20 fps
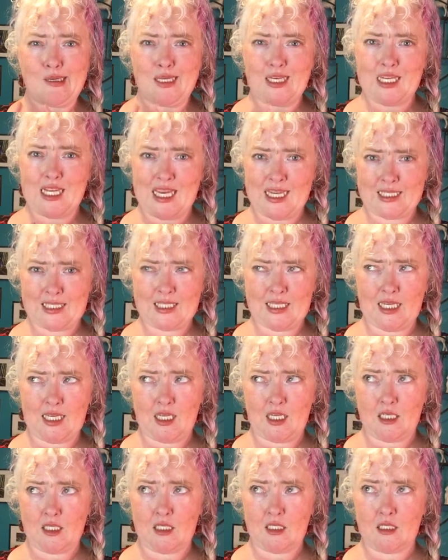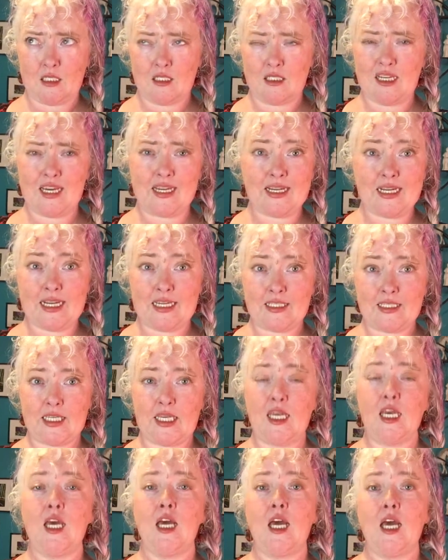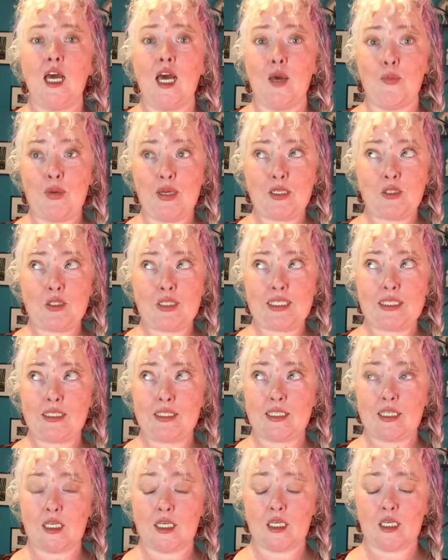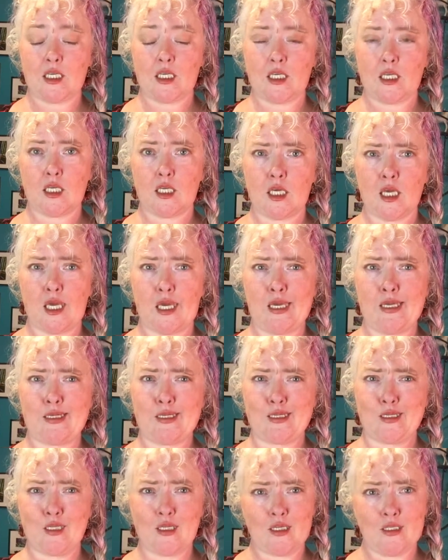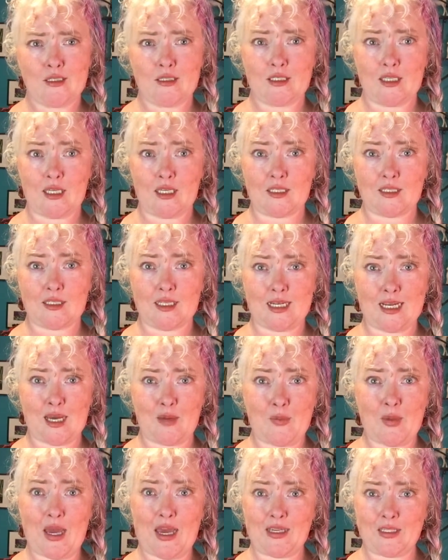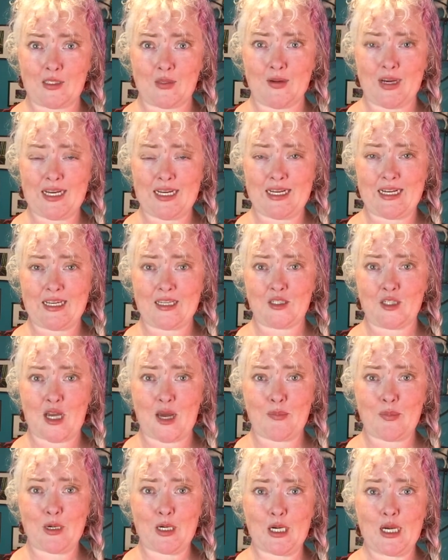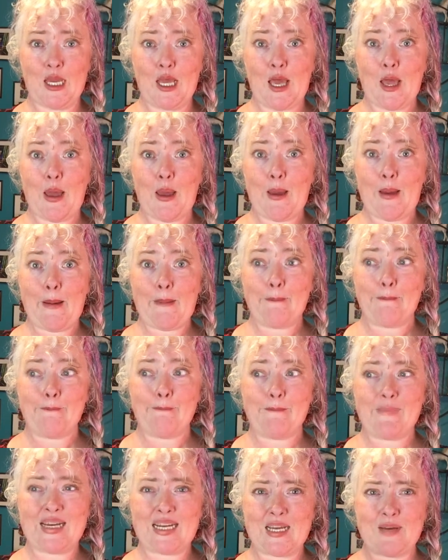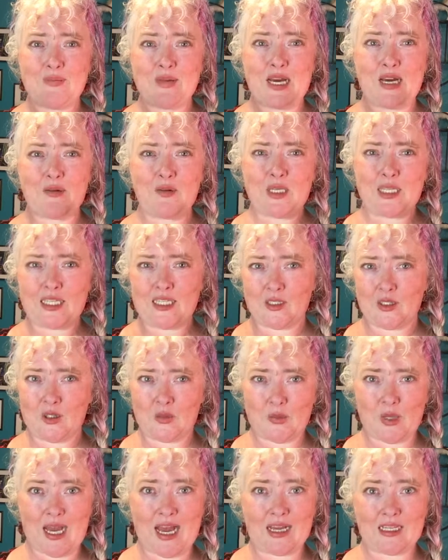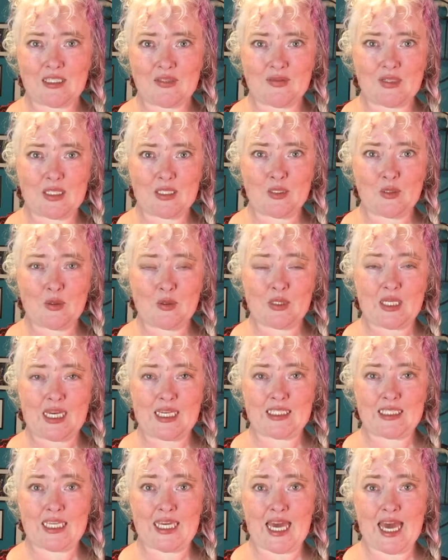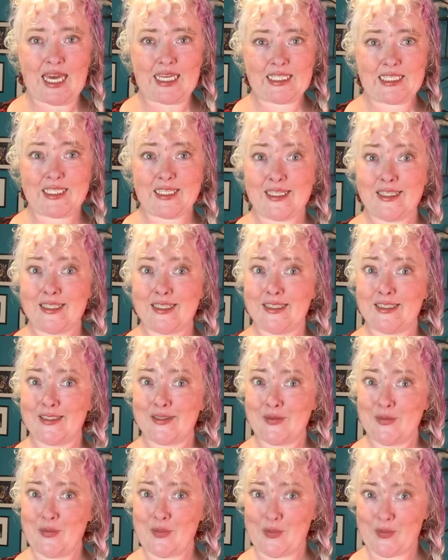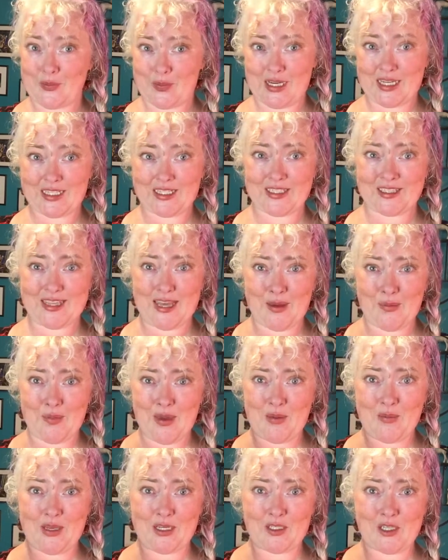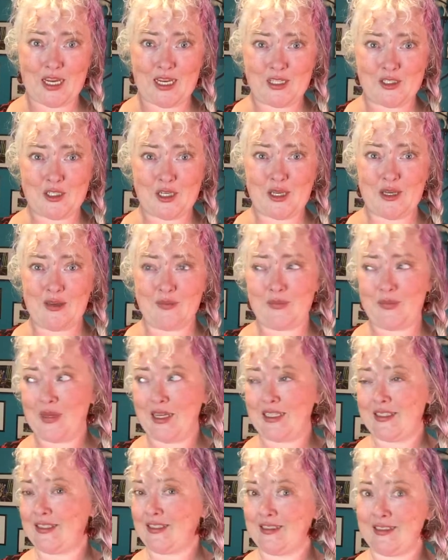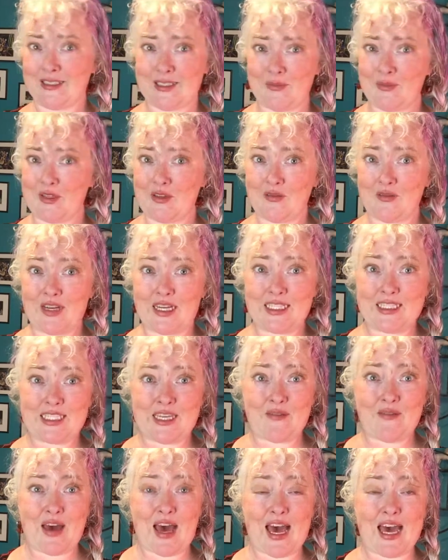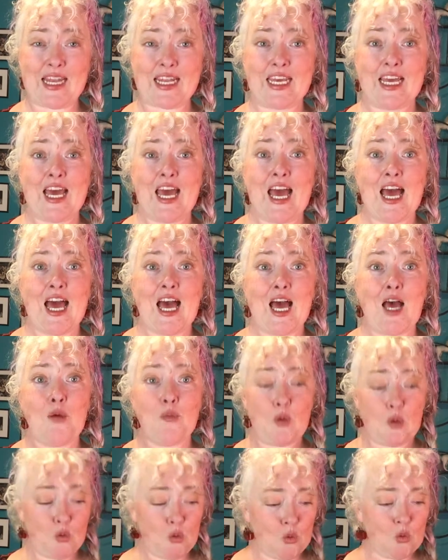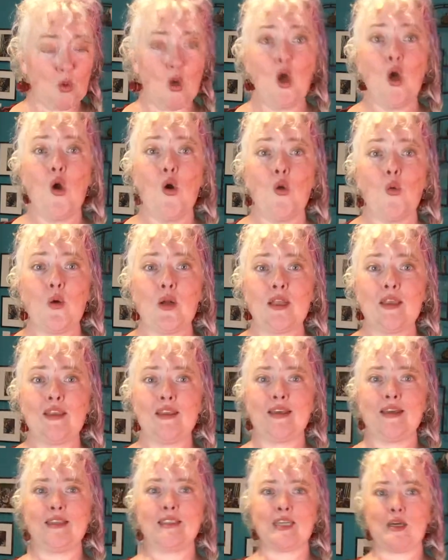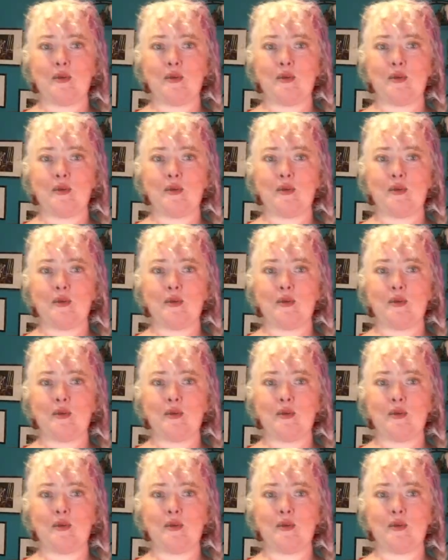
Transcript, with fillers: an Etsy, not an Etsy, a Pinterest and a Curtsy set up as a rainy day shopper, but I'm not really super active on those as yet. But that may be changing based on some of the finds I've had. Um, ooh, one of the things